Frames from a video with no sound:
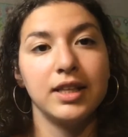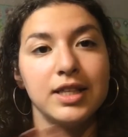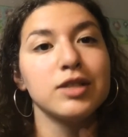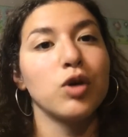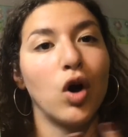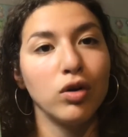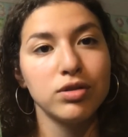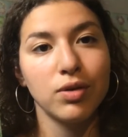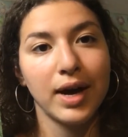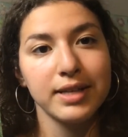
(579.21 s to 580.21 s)
This
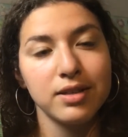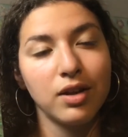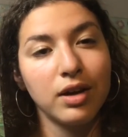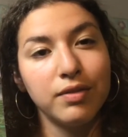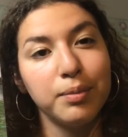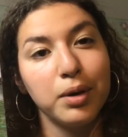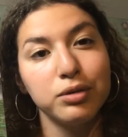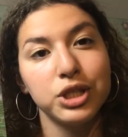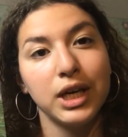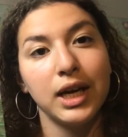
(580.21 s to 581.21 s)
also has a lot of
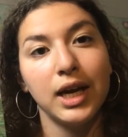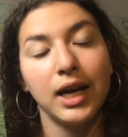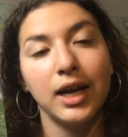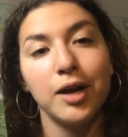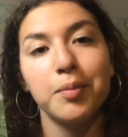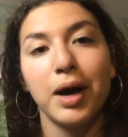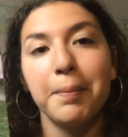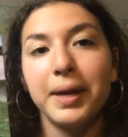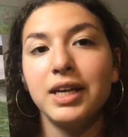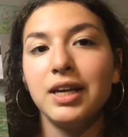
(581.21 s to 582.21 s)
emotion in it, in my
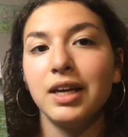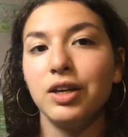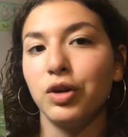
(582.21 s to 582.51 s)
opinion.